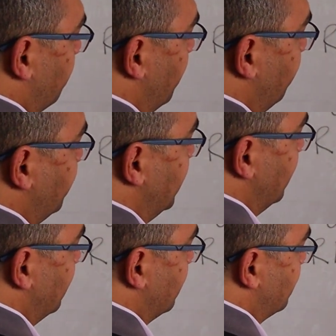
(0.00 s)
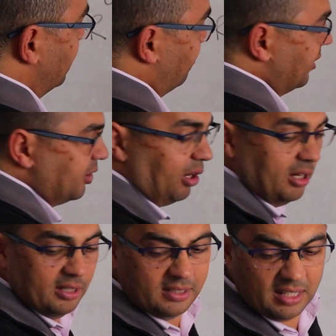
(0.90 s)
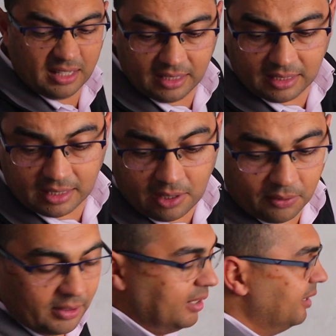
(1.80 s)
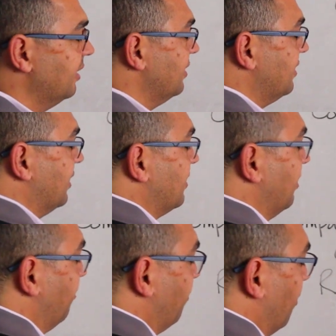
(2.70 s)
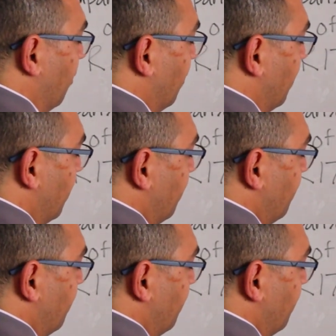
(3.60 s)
fifty-seven dollars and I think around sixty-four